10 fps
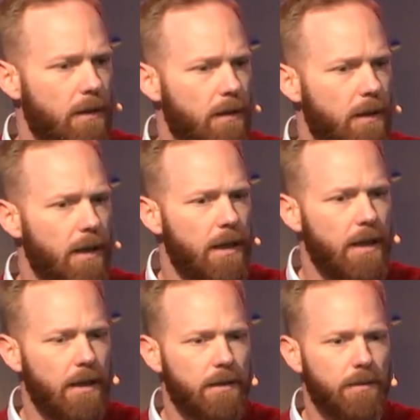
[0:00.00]
that he
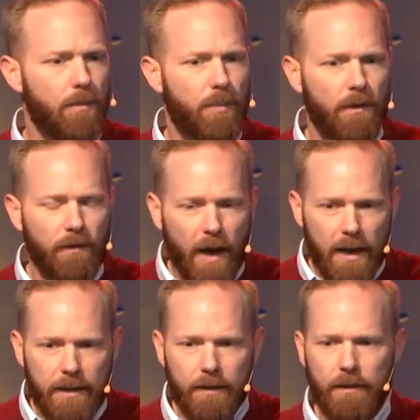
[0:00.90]
has
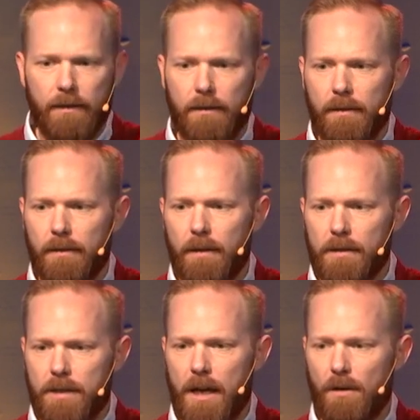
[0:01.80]
provided a
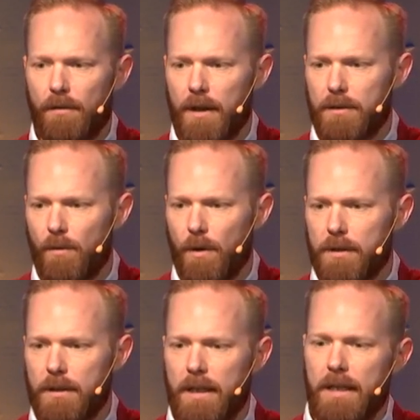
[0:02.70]
sacrifice for
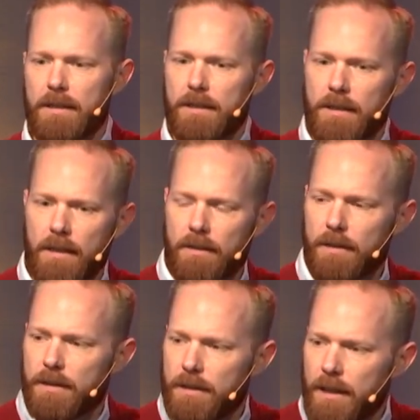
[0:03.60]
us, that he has sent
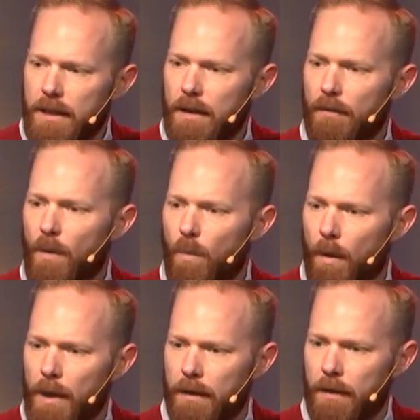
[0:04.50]
the seed of the
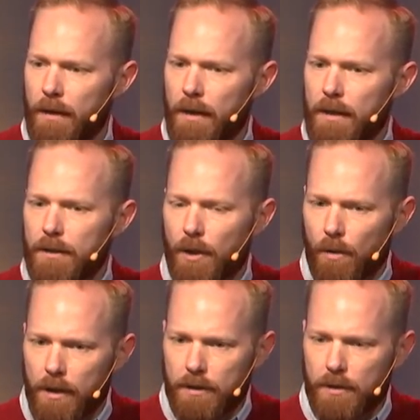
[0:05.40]
woman to
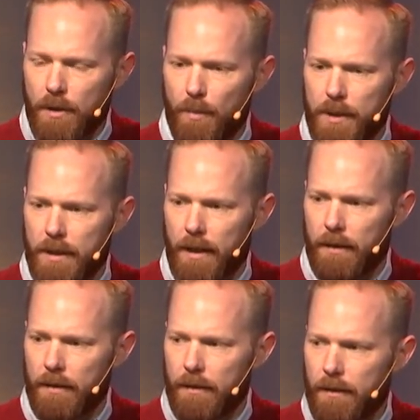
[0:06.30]
crush the serpent's
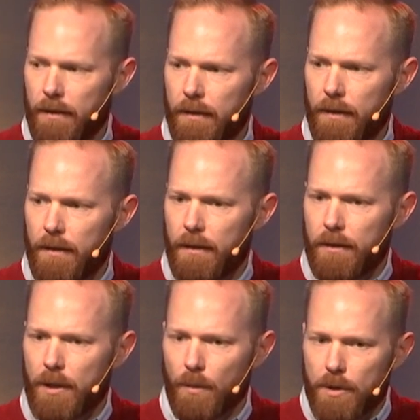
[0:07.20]
head,
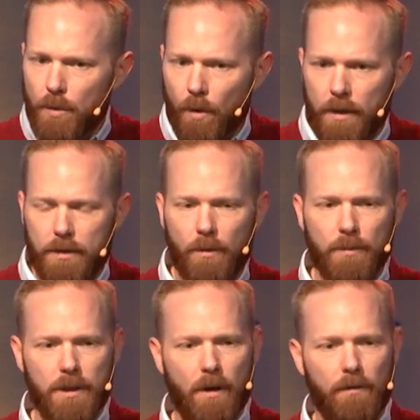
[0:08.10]
to restore us to
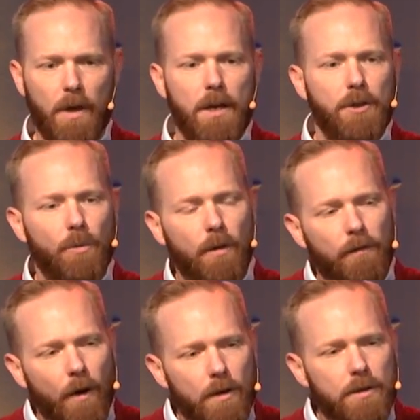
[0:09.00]
himself, to
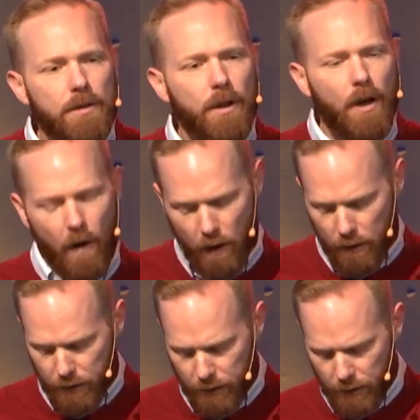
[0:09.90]
reverse the
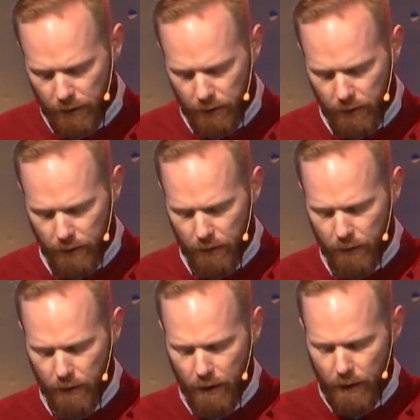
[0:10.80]
curse.
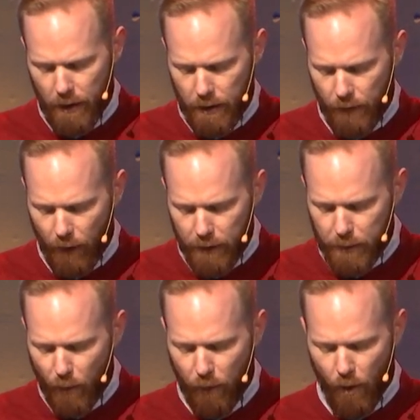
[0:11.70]
You've heard
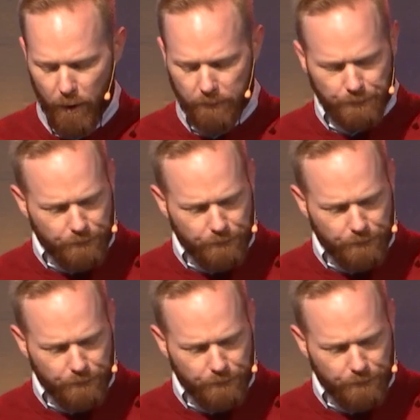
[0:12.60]
this before, but